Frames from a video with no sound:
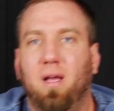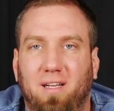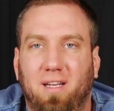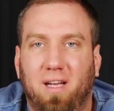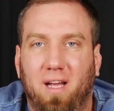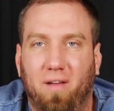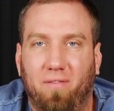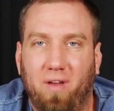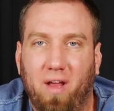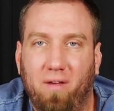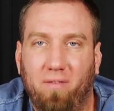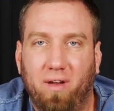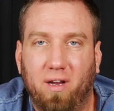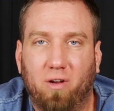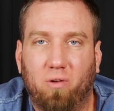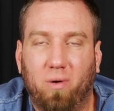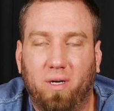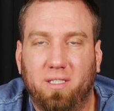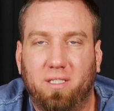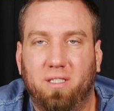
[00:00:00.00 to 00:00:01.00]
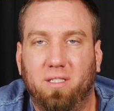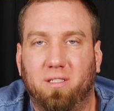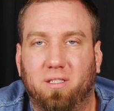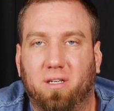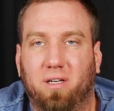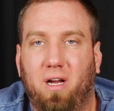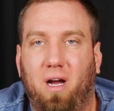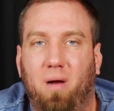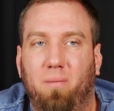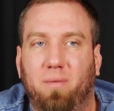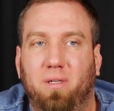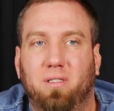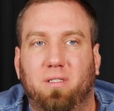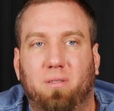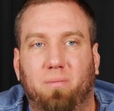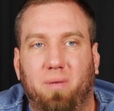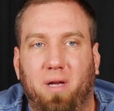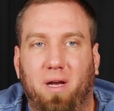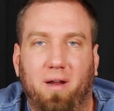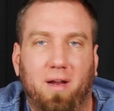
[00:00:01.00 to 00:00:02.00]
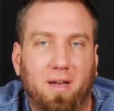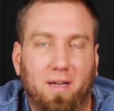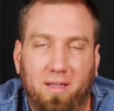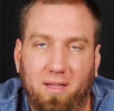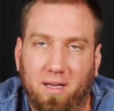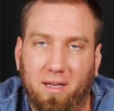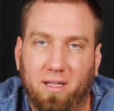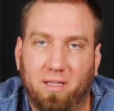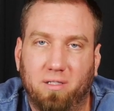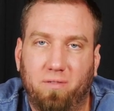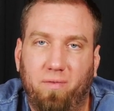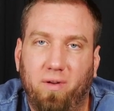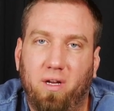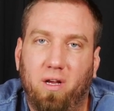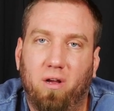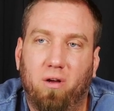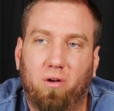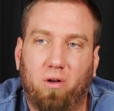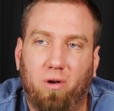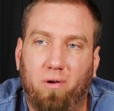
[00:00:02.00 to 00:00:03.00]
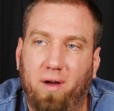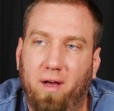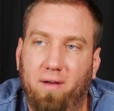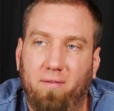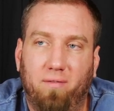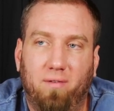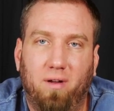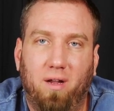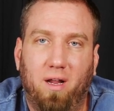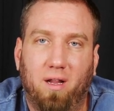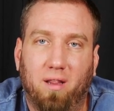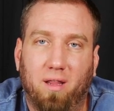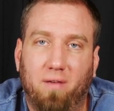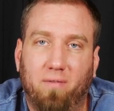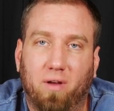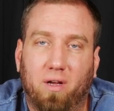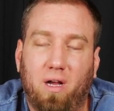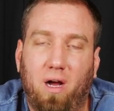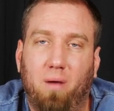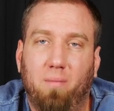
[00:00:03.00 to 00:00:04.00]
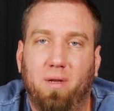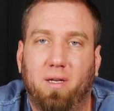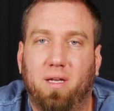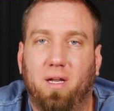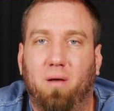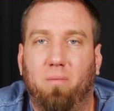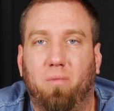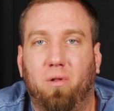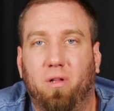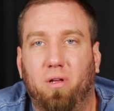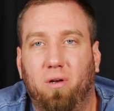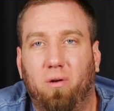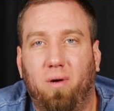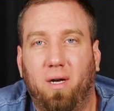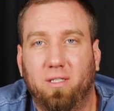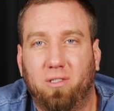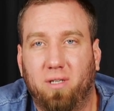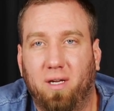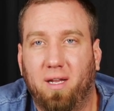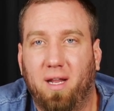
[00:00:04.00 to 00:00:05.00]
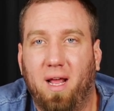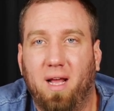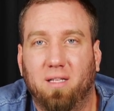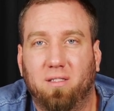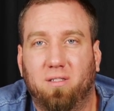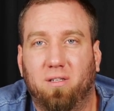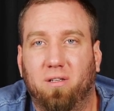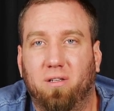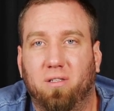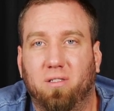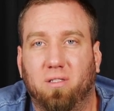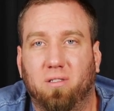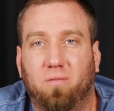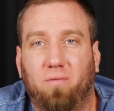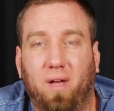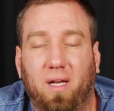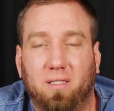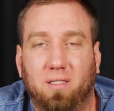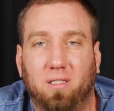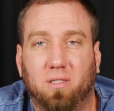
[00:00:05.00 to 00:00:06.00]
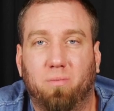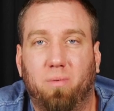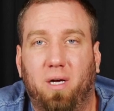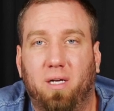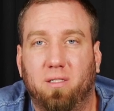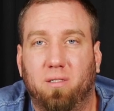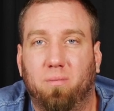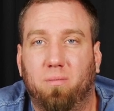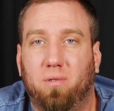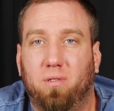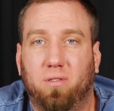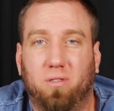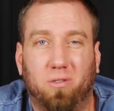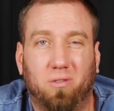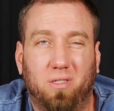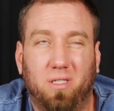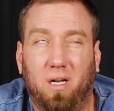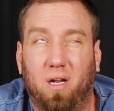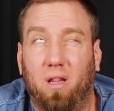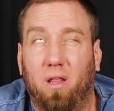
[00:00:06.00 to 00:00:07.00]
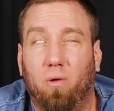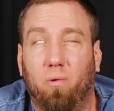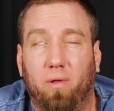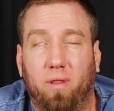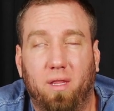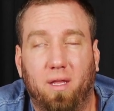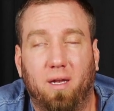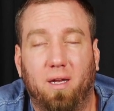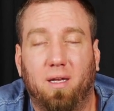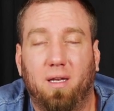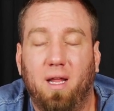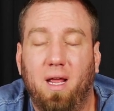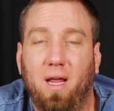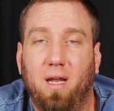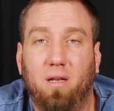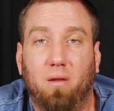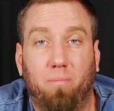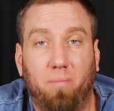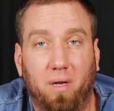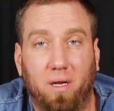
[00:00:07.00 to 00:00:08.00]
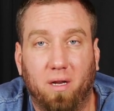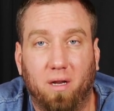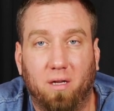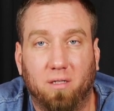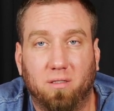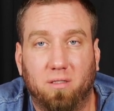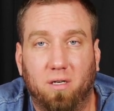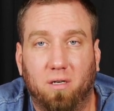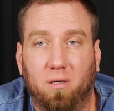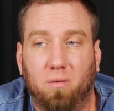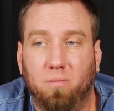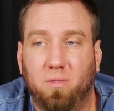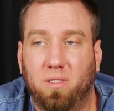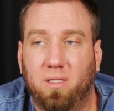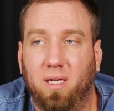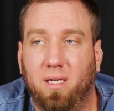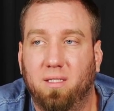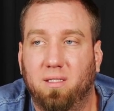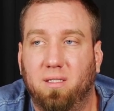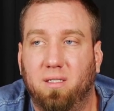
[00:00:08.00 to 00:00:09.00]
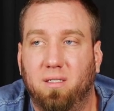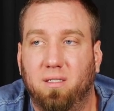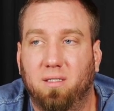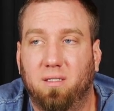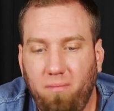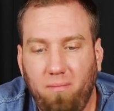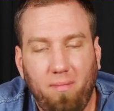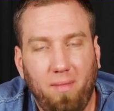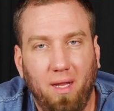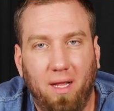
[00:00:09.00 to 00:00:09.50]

If you have any questions or comments about anything in this video, go ahead and leave a comment down below. I try to answer those as fast as possible, so generally within a day, depending on circumstances.